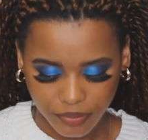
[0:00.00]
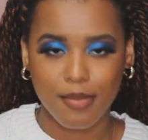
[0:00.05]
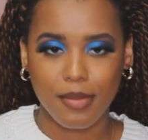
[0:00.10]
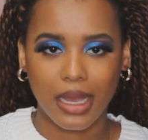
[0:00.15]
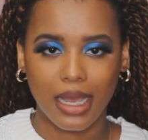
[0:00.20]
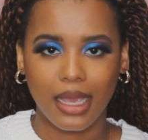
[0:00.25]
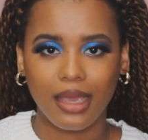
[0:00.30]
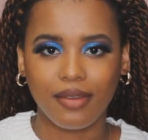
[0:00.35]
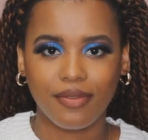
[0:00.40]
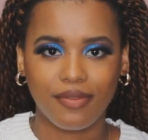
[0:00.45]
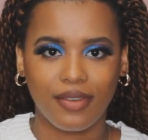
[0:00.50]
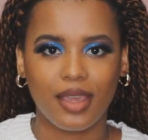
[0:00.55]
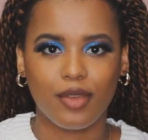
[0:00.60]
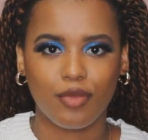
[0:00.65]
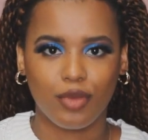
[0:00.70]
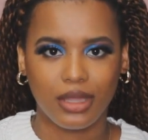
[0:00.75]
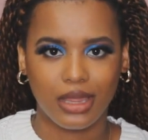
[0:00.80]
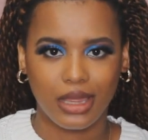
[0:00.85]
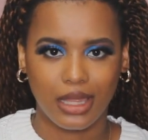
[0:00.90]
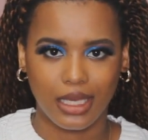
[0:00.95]
My
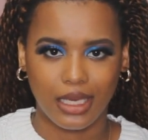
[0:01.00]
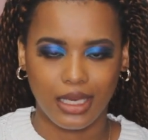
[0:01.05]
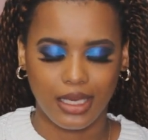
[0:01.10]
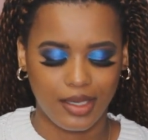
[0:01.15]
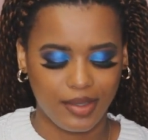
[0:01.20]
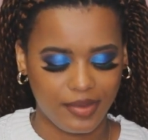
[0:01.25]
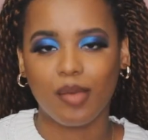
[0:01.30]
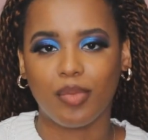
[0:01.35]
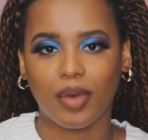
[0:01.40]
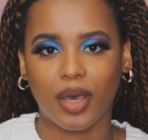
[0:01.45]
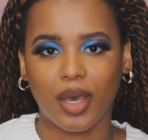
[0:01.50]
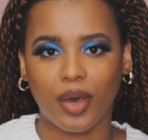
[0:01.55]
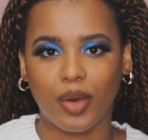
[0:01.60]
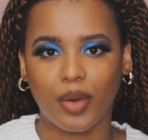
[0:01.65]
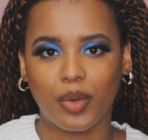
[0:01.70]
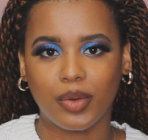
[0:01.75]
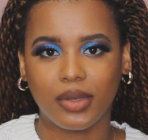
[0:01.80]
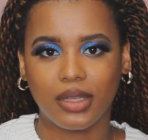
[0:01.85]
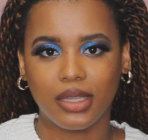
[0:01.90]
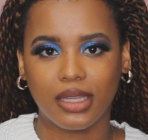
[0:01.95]
favorite thing
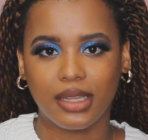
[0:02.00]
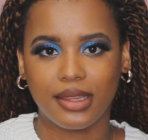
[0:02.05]
about